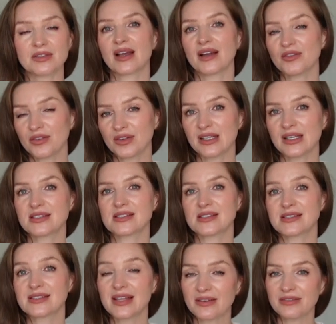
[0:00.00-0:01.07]
Confidence is
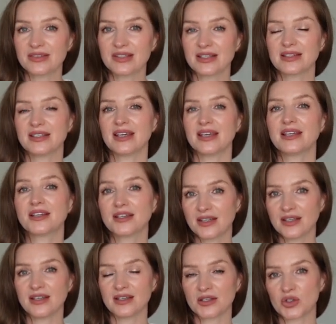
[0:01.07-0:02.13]
definitely a
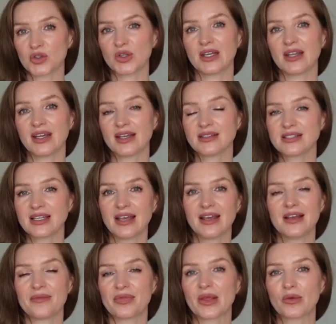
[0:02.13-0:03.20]
key ingredient
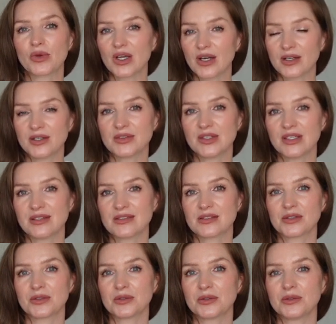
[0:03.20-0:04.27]
that we all need
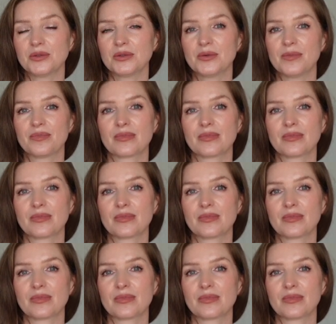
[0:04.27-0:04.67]
to